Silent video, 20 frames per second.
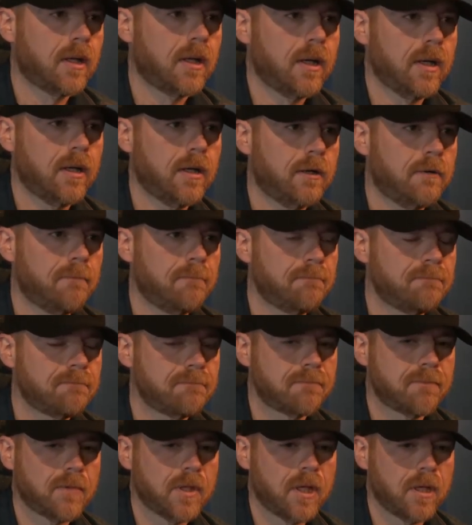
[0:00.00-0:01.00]
um,
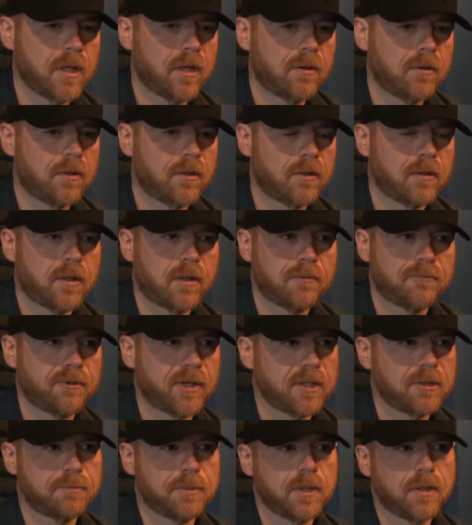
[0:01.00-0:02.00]
you know, on, on,
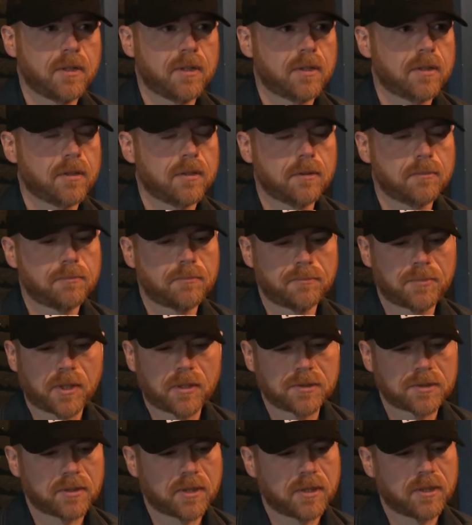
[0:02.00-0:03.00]
Facebook or
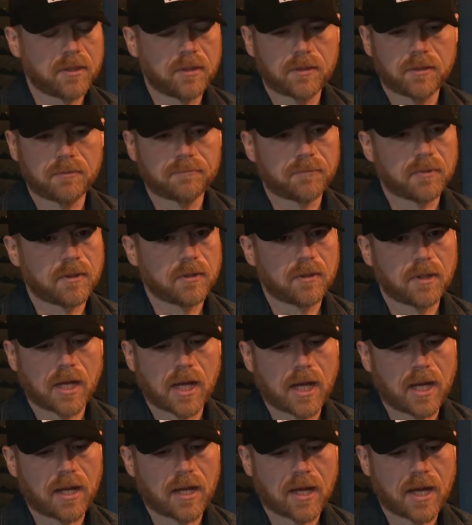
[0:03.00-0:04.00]
personally,
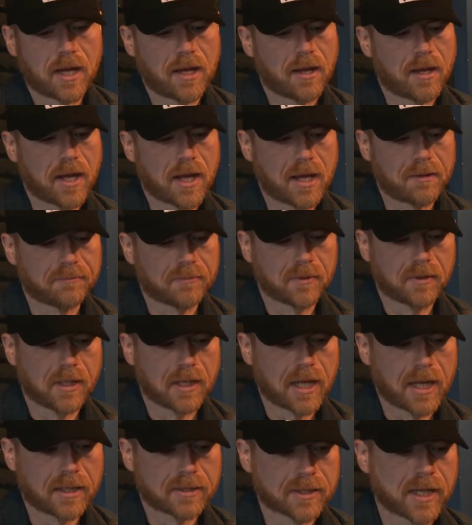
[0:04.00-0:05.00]
I,
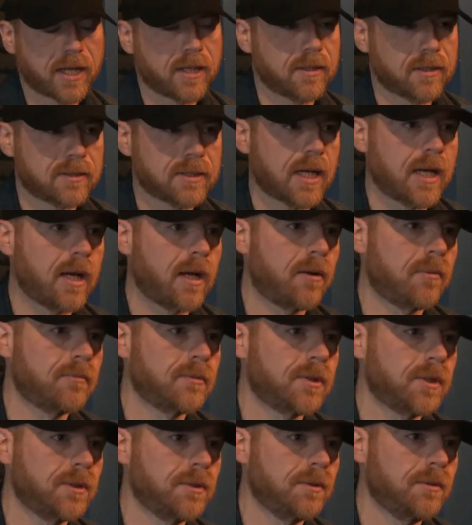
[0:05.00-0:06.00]
I I take the time
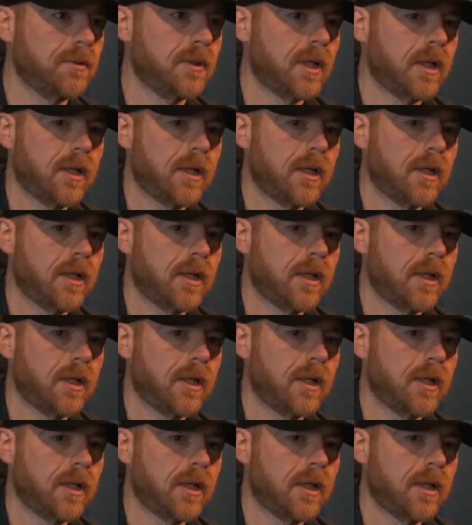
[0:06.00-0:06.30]
to,